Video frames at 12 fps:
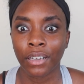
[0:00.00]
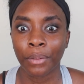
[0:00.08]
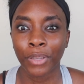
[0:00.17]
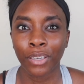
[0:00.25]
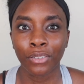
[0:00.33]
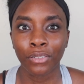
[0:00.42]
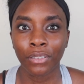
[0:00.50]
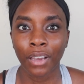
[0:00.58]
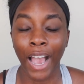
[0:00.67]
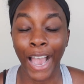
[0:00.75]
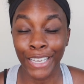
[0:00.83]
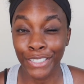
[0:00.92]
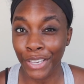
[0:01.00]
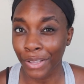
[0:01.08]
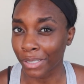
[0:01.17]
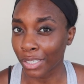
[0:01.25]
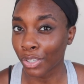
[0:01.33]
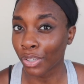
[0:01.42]
I'm like, I
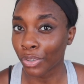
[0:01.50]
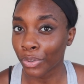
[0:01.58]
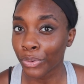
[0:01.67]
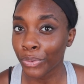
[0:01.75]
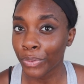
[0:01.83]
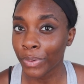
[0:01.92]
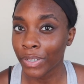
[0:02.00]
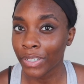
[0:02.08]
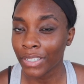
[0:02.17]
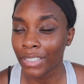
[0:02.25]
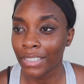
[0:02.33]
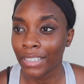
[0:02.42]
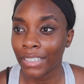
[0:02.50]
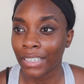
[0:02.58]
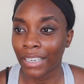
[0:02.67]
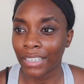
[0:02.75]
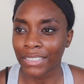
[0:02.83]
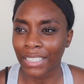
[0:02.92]
tell you?
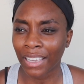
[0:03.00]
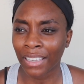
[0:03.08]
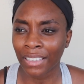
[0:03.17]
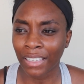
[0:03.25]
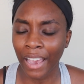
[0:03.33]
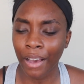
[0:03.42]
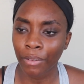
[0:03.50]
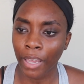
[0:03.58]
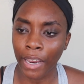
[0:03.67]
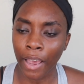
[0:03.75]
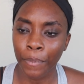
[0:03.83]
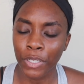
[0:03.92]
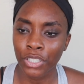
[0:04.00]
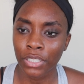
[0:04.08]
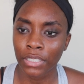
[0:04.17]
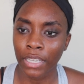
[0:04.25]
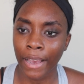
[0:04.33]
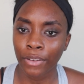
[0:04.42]
And he's like, yeah, like how much
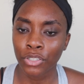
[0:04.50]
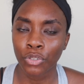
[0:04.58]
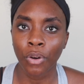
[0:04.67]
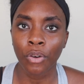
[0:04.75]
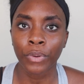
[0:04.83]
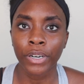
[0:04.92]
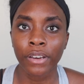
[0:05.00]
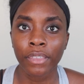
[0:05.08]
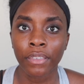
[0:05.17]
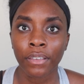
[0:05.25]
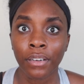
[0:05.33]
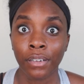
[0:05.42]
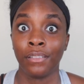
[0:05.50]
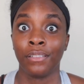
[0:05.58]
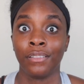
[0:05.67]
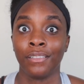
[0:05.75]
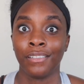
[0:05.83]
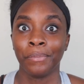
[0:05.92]
is the house you want worth?
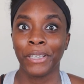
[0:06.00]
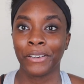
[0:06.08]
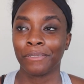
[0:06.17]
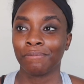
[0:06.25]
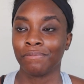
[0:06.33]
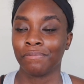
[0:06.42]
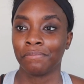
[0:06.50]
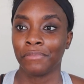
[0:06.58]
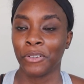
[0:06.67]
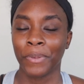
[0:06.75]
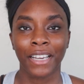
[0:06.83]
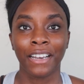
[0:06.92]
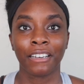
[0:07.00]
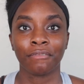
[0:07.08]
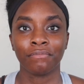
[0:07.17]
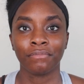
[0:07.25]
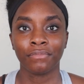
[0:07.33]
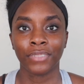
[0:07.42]
I'm like, oh my
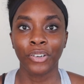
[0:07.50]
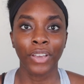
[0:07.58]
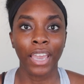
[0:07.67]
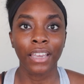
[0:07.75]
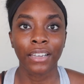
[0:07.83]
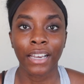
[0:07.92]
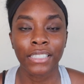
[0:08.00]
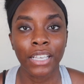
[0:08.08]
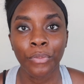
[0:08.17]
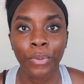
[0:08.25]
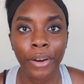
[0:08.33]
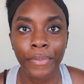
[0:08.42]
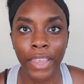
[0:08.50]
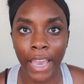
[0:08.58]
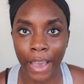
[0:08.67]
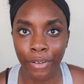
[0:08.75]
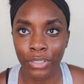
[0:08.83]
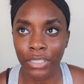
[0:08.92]
God, okay. I said, whatever the
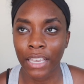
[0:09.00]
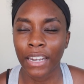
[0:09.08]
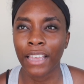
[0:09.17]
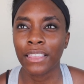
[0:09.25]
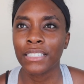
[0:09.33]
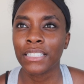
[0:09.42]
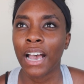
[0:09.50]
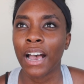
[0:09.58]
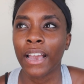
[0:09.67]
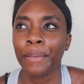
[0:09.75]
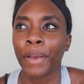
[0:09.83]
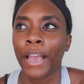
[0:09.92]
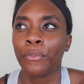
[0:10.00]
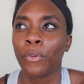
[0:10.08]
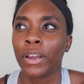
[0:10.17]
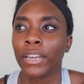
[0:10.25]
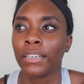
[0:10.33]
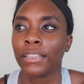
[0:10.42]
house. And at the time I
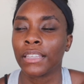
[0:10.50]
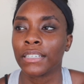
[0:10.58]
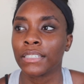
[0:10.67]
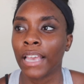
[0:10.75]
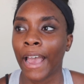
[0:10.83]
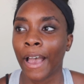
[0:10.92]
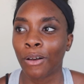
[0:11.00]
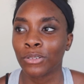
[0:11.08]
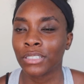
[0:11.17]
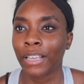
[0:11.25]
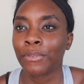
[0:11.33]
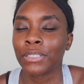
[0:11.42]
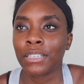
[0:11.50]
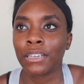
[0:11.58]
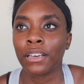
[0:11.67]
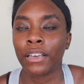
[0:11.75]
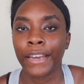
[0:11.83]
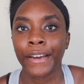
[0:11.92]
wanted this house that was
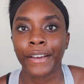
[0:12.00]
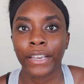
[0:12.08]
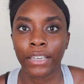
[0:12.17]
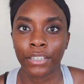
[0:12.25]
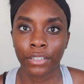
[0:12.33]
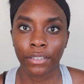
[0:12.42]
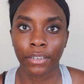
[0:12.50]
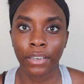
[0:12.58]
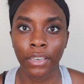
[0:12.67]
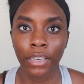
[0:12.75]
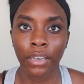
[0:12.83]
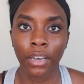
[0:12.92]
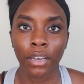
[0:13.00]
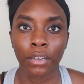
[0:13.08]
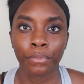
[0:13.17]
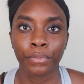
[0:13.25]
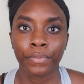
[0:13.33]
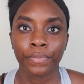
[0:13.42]
in an area in
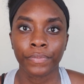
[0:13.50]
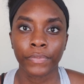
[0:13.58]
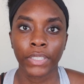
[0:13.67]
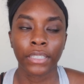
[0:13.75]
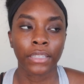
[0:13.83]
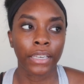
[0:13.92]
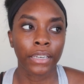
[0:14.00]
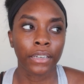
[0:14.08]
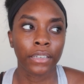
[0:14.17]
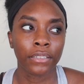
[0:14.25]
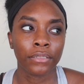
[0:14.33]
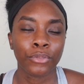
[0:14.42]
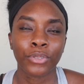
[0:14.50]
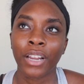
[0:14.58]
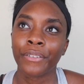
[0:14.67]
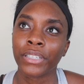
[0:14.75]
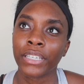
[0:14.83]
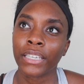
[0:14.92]
um, Atlanta. Well,
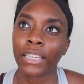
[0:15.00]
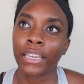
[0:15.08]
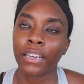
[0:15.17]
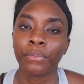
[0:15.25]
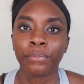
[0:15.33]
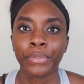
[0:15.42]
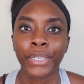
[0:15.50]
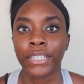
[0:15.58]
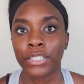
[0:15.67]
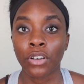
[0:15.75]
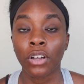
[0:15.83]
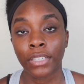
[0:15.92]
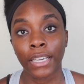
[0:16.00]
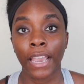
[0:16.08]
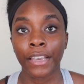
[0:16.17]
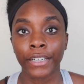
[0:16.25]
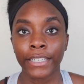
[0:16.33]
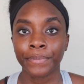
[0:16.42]
not really Atlanta, but it's called
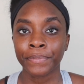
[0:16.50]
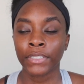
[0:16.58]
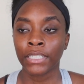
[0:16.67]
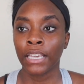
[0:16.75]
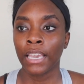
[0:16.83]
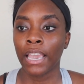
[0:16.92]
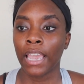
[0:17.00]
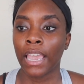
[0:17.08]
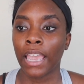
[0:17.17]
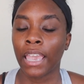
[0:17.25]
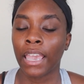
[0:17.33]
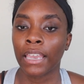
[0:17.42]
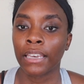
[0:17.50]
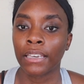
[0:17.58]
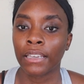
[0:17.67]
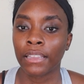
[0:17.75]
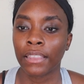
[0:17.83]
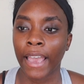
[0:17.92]
Decatur.
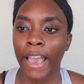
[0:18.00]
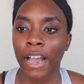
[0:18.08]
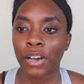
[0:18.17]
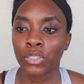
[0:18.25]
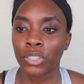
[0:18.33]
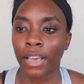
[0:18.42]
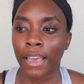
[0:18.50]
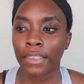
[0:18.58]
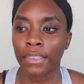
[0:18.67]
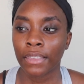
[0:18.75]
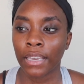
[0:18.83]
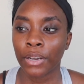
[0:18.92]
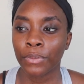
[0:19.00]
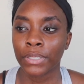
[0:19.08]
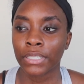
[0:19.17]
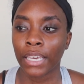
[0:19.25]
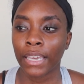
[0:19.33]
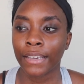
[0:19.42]
And the house I think
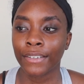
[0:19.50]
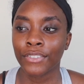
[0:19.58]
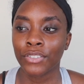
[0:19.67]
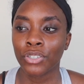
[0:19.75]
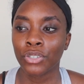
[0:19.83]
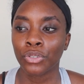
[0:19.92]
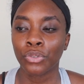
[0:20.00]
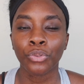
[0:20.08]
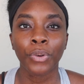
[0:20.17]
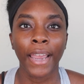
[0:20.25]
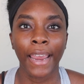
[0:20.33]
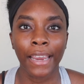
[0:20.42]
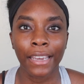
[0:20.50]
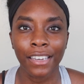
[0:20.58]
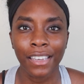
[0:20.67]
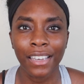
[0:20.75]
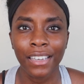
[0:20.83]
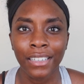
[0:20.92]
was like two
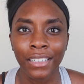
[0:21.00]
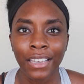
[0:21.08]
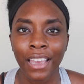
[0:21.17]
eighty.